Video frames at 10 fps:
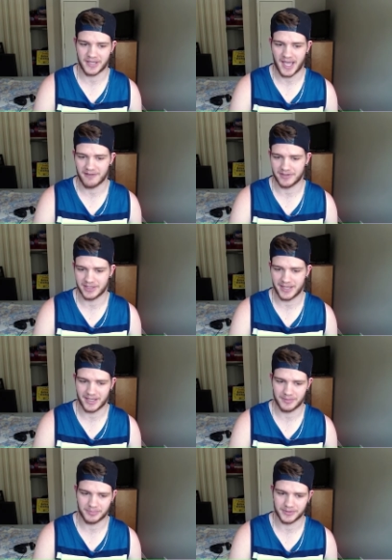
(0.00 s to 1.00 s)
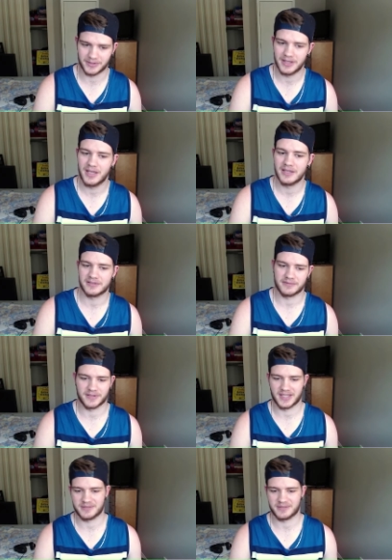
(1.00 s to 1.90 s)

have a layup or stuff like that,